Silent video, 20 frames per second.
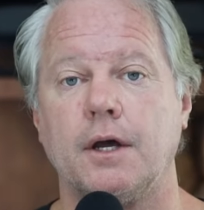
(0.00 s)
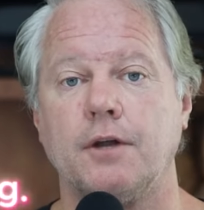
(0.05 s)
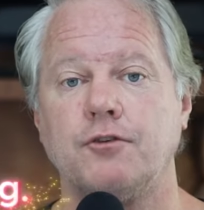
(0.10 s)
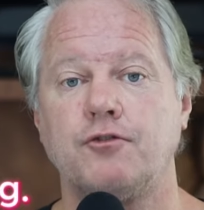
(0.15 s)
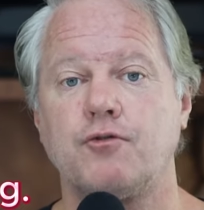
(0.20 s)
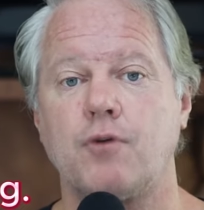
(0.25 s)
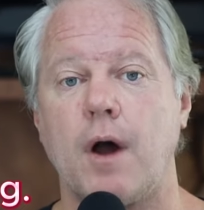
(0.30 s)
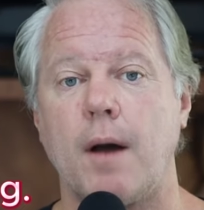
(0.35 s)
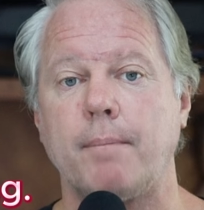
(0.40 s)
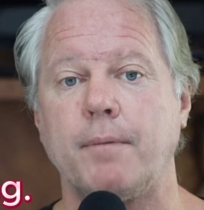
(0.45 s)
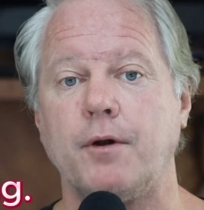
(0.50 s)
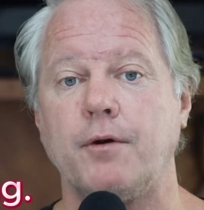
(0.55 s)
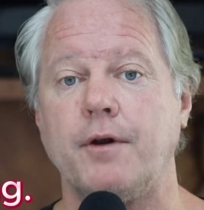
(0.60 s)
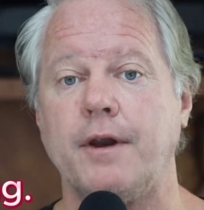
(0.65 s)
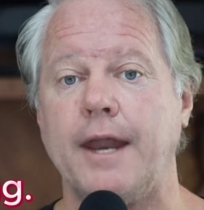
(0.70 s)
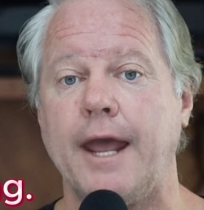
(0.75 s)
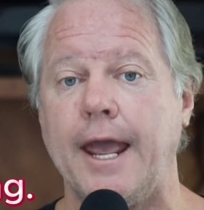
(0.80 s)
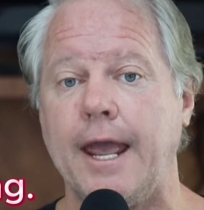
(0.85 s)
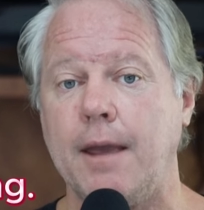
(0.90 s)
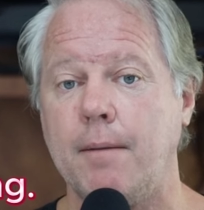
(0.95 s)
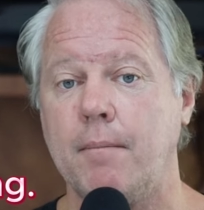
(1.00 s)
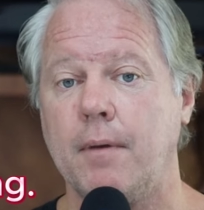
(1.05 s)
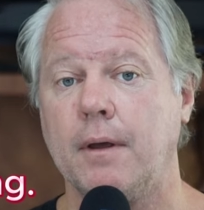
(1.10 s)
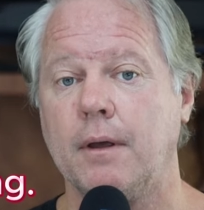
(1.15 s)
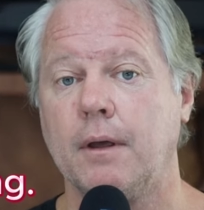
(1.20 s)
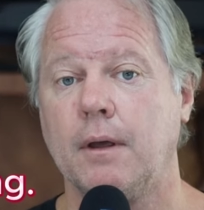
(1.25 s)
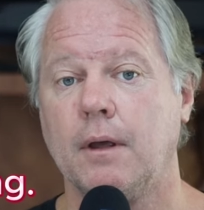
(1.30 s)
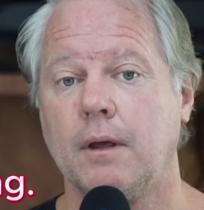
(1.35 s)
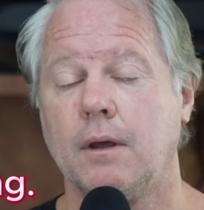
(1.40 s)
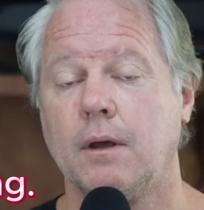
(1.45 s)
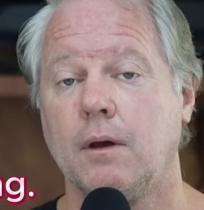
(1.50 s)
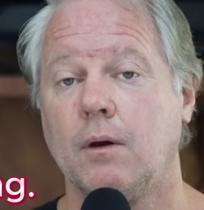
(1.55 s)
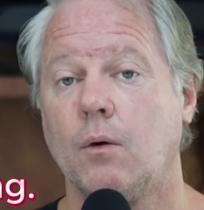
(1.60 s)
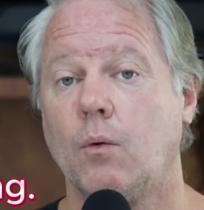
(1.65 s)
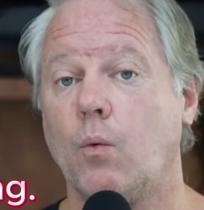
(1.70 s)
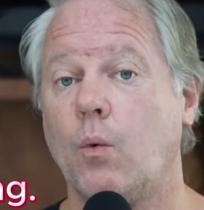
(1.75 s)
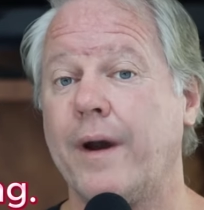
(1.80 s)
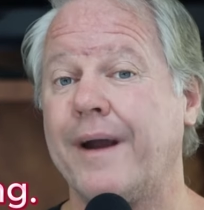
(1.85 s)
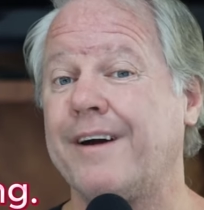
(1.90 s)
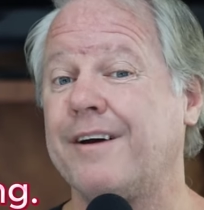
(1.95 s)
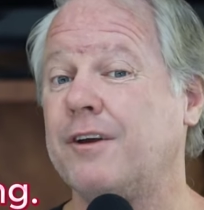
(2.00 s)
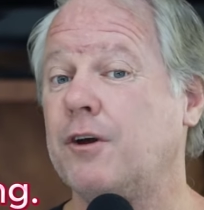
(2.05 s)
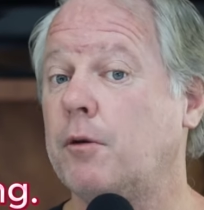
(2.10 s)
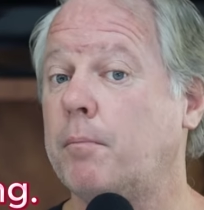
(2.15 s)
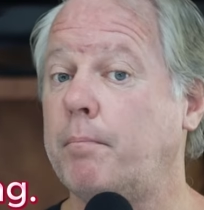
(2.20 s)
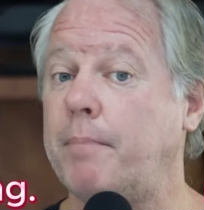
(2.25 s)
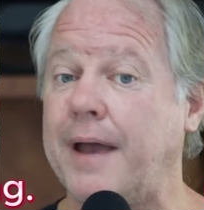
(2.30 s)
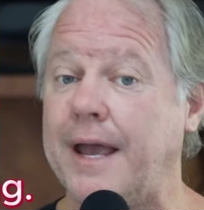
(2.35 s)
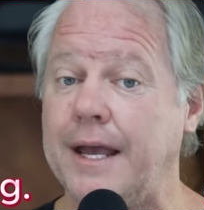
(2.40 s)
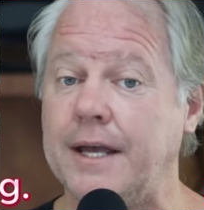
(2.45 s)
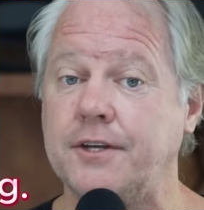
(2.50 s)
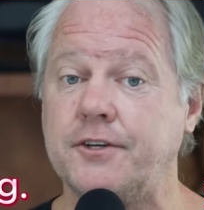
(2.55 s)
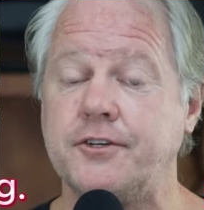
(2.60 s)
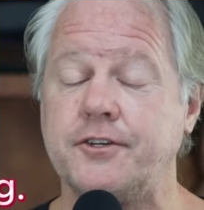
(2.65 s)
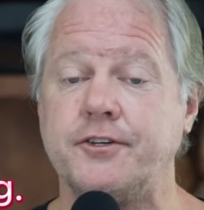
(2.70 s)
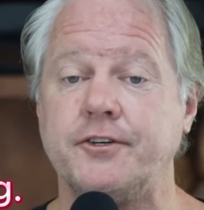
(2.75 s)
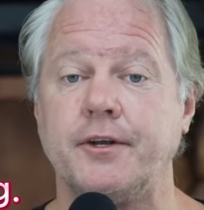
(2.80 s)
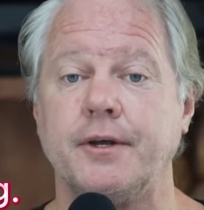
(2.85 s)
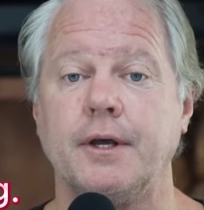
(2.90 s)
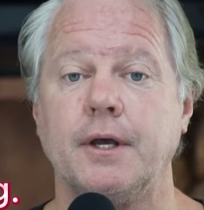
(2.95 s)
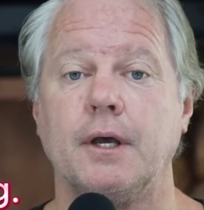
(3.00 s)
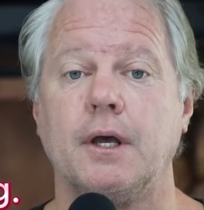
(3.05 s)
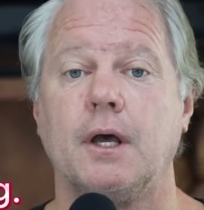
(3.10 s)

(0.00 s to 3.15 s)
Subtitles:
drop your name, where you're based,